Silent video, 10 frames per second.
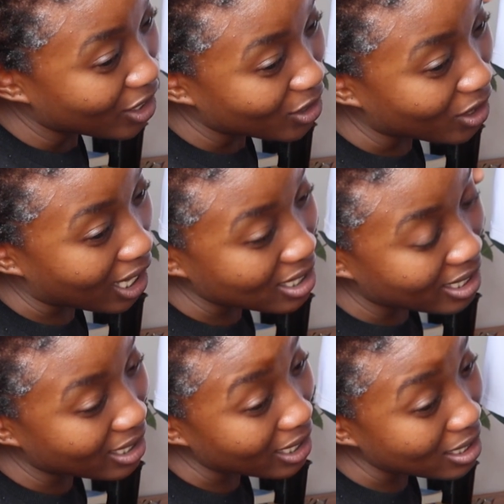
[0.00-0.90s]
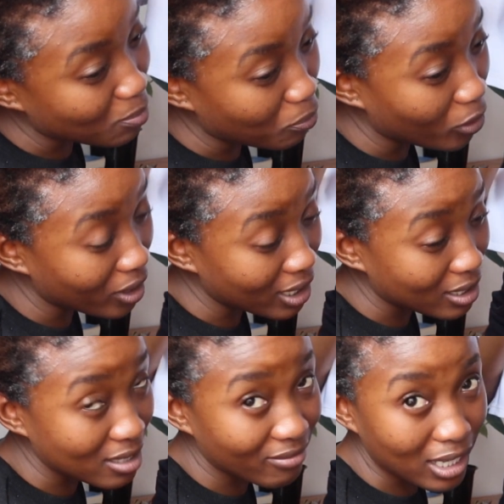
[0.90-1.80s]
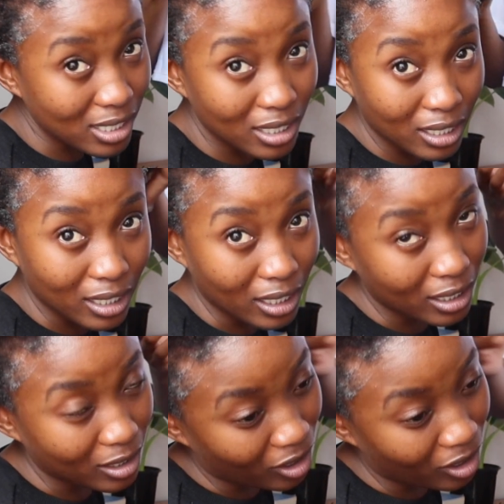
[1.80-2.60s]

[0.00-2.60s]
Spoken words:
You guys, Linda is putting this Vaseline,